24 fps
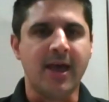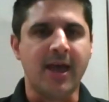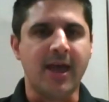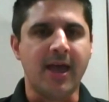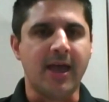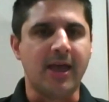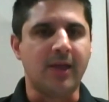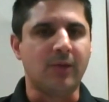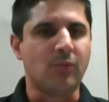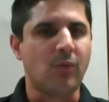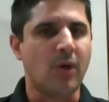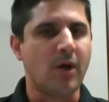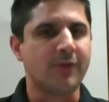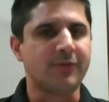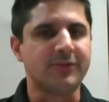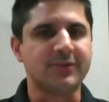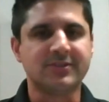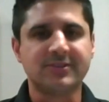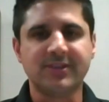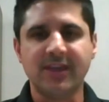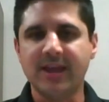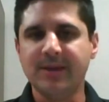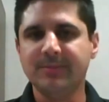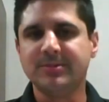and while at the
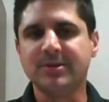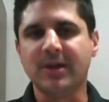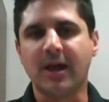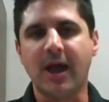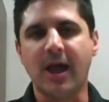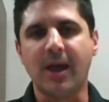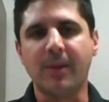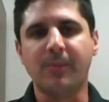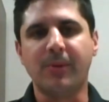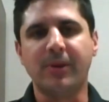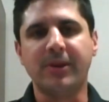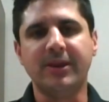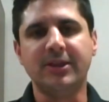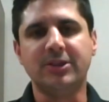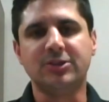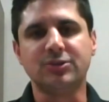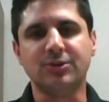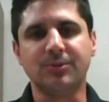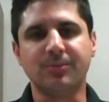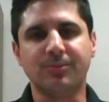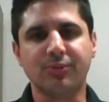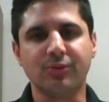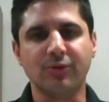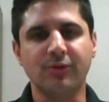same time we need
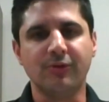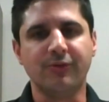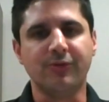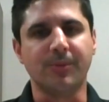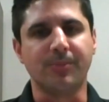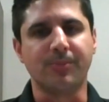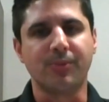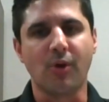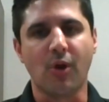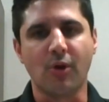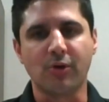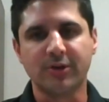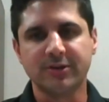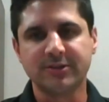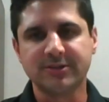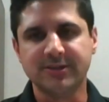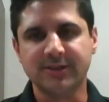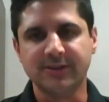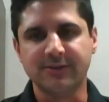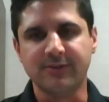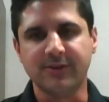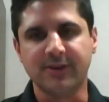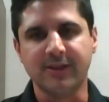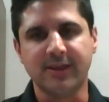to improve the
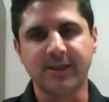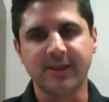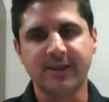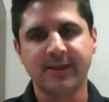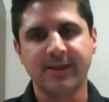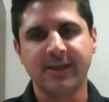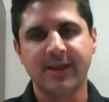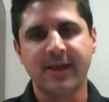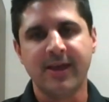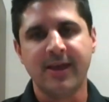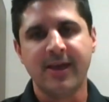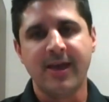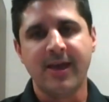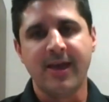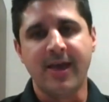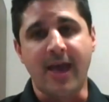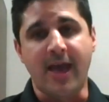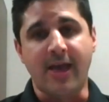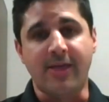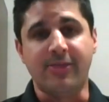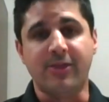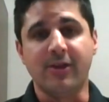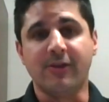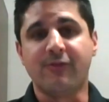productivity
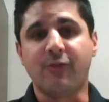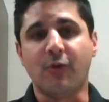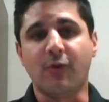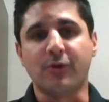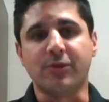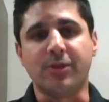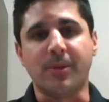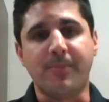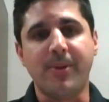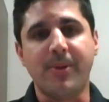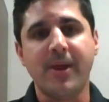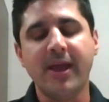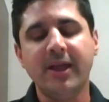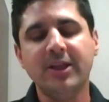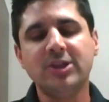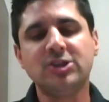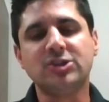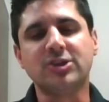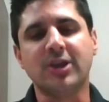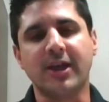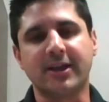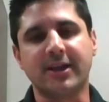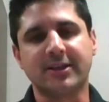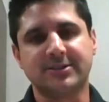and therefore the
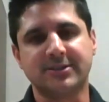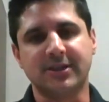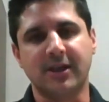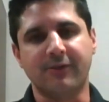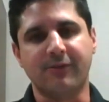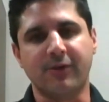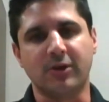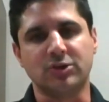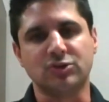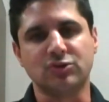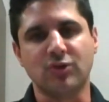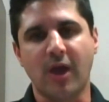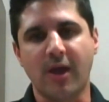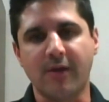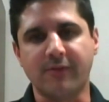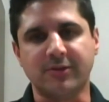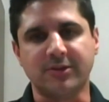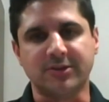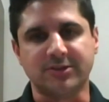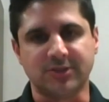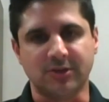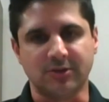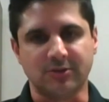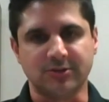paychecks of our driving
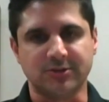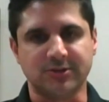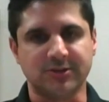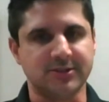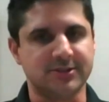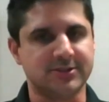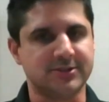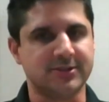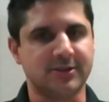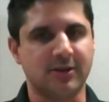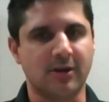associates.